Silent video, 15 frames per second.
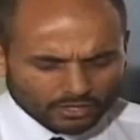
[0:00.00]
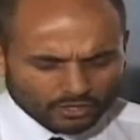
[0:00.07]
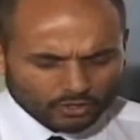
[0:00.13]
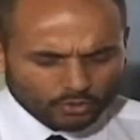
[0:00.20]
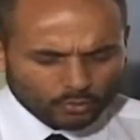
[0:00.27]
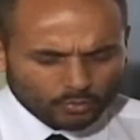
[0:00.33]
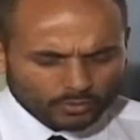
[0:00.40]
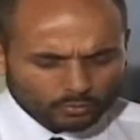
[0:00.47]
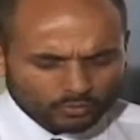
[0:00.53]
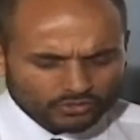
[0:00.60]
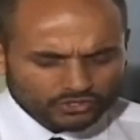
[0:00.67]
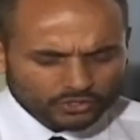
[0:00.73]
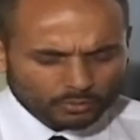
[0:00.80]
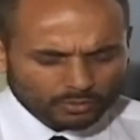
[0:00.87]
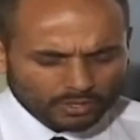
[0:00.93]
who and
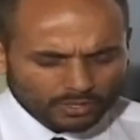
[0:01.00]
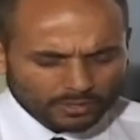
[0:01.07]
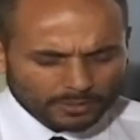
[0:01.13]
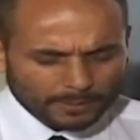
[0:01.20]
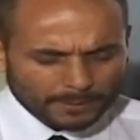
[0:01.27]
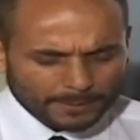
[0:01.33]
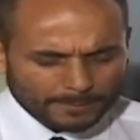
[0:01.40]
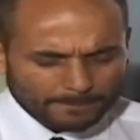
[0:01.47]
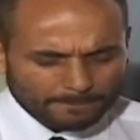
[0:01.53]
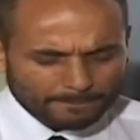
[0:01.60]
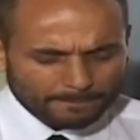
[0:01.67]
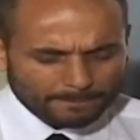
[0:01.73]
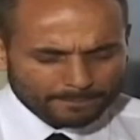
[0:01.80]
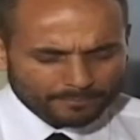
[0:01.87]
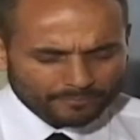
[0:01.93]
what you are.
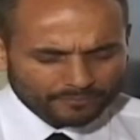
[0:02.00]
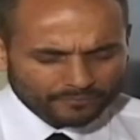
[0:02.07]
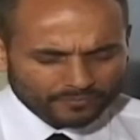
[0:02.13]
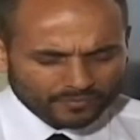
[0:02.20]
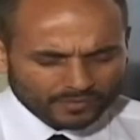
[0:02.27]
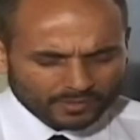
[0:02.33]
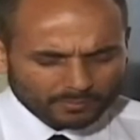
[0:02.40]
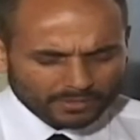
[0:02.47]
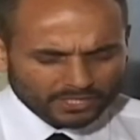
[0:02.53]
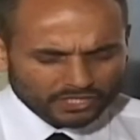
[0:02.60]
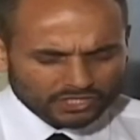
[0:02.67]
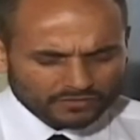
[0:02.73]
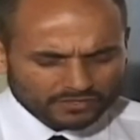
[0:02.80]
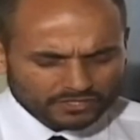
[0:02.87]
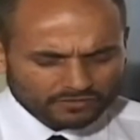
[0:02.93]
May
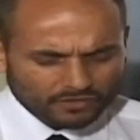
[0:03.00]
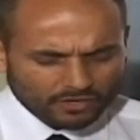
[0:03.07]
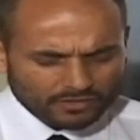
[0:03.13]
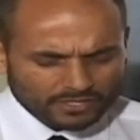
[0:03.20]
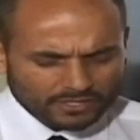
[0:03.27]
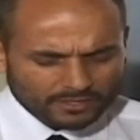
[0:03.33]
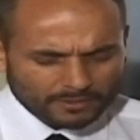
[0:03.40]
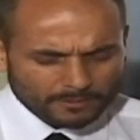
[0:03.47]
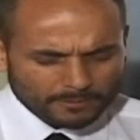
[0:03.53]
each of us, Father,